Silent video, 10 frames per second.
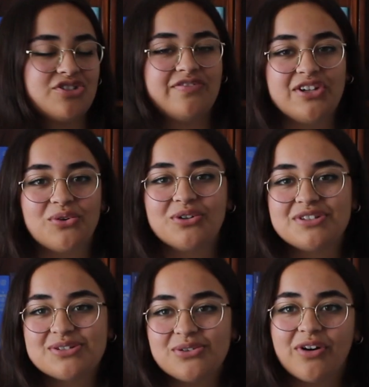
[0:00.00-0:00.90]
a
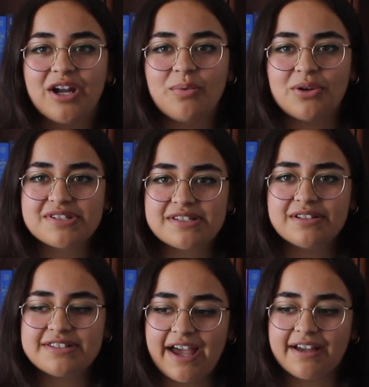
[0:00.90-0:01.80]
feel-good story while
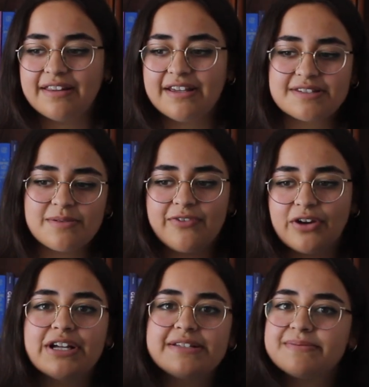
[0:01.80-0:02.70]
still tackling some
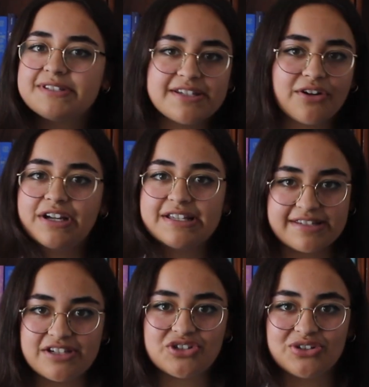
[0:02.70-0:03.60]
very
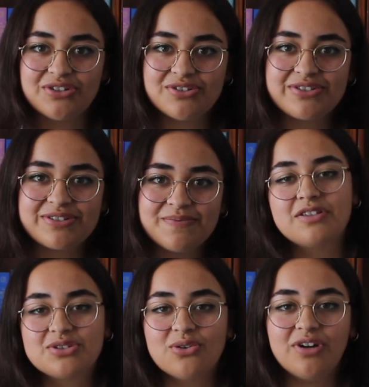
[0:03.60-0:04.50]
serious issues.
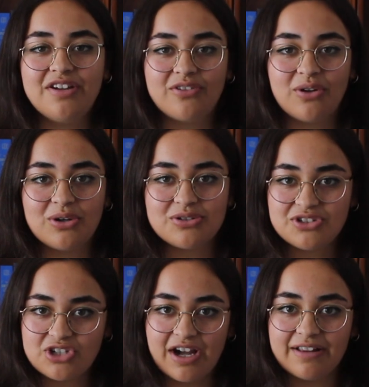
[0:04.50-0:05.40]
The story
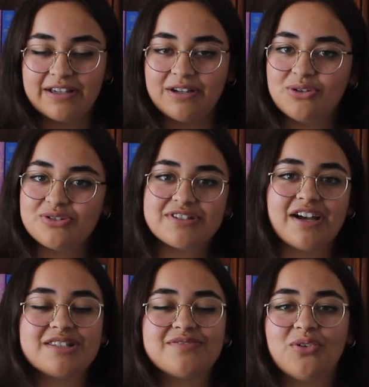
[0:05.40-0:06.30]
follows Charlie, who
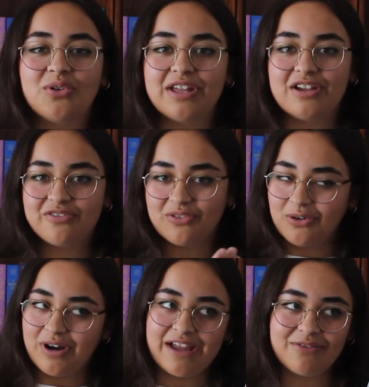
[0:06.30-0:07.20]
starts falling
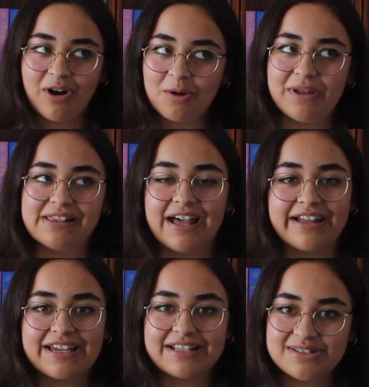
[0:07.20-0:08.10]
for a rugby
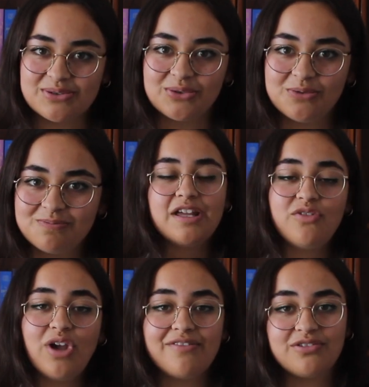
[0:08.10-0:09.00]
lad at school.
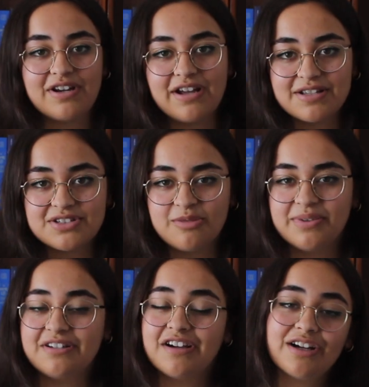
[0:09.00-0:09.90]
If you haven't read
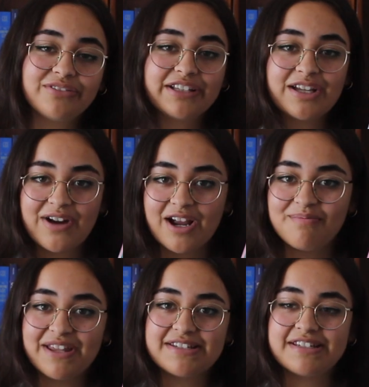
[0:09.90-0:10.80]
Heartstopper, I really
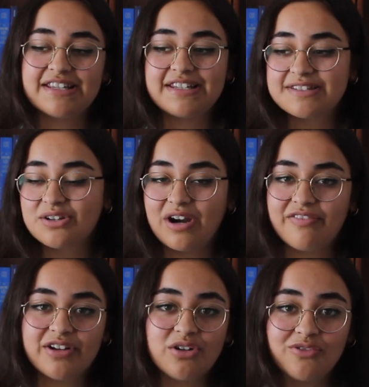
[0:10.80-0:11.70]
recommend it. It is a
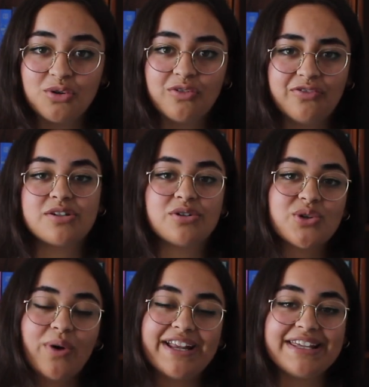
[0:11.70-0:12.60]
graphic novel, so it's
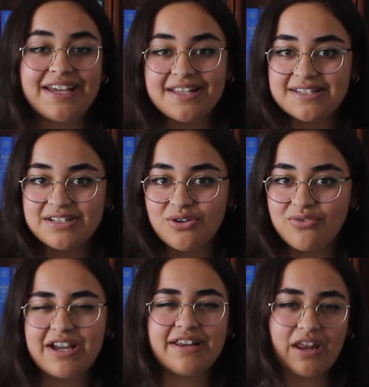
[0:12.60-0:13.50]
quite easy to
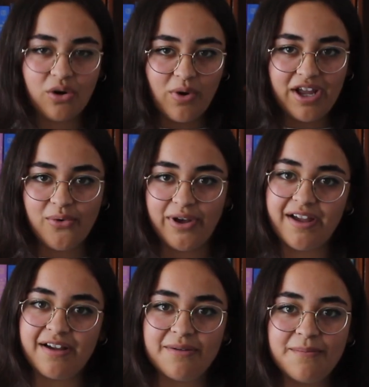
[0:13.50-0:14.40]
read and quite
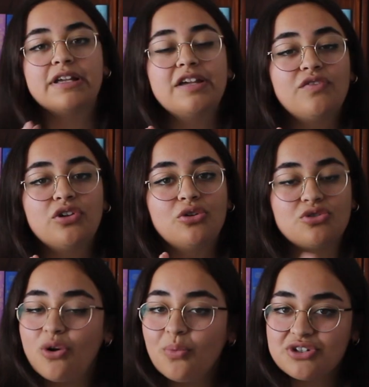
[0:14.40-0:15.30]
quick. If you
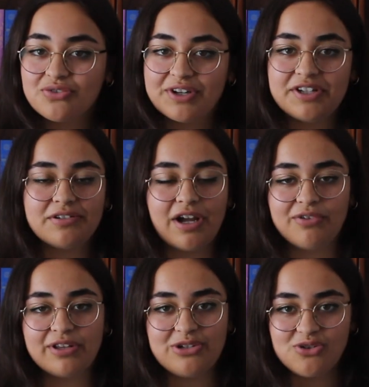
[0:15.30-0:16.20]
don't want to read it, I
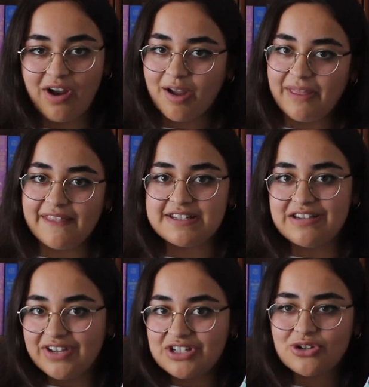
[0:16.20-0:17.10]
really do recommend the
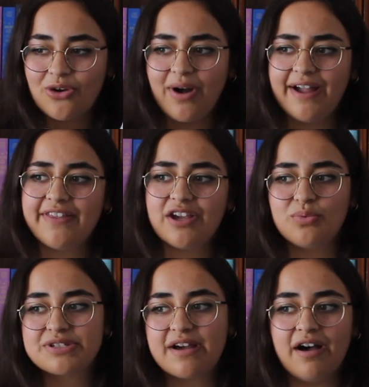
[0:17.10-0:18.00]
TV show. I think it
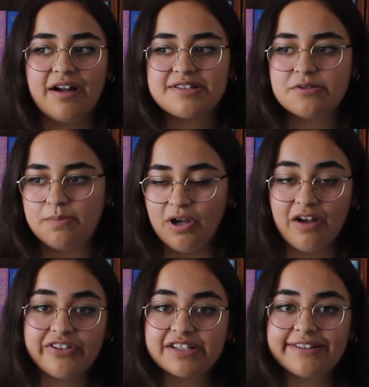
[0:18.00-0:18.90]
was cast
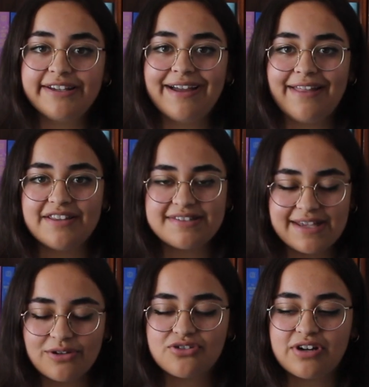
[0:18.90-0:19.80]
perfectly and the
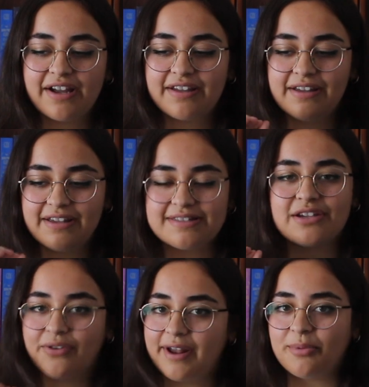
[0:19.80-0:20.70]
soundtrack is
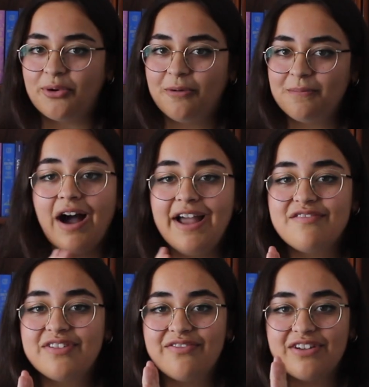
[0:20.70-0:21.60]
incredible. I
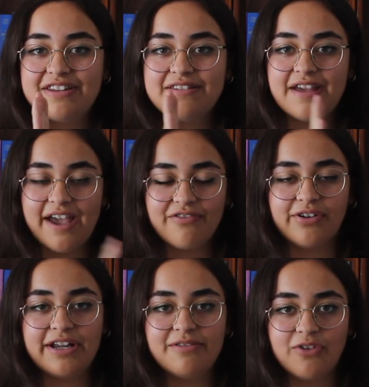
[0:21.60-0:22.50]
have given
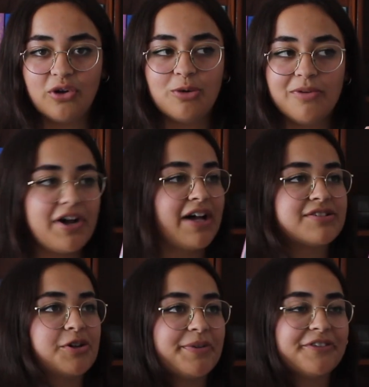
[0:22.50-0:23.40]
every volume of
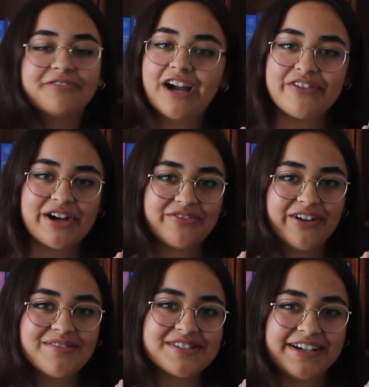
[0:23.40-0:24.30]
Heartstopper 5 out of
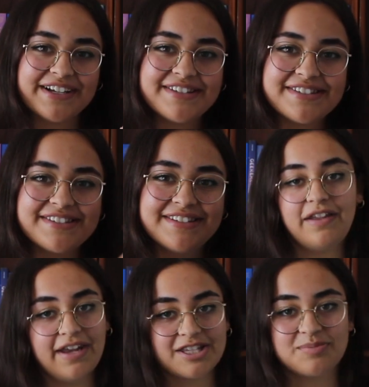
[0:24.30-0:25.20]
5 stars.
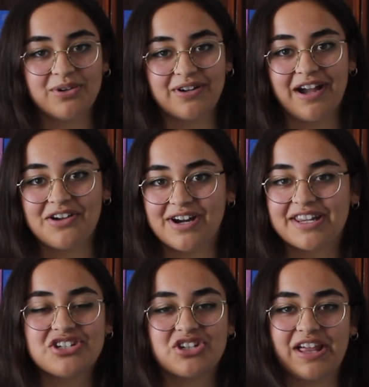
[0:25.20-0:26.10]
The next book I read
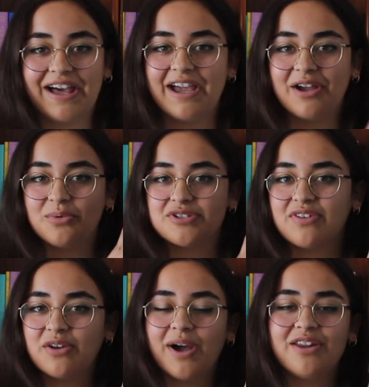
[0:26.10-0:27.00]
in July was
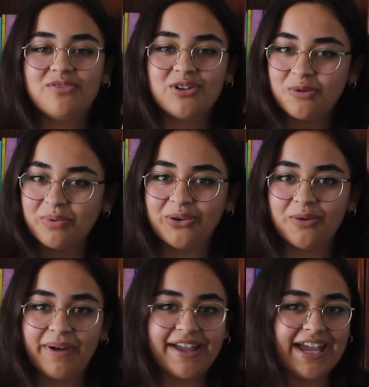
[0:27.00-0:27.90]
Red, White and Royal
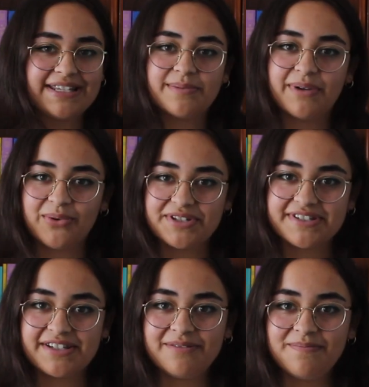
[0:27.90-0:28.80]
Blue by Casey
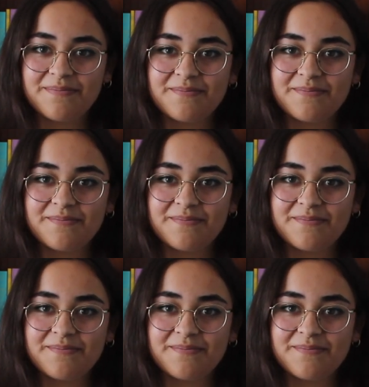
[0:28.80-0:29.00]
McQuiston.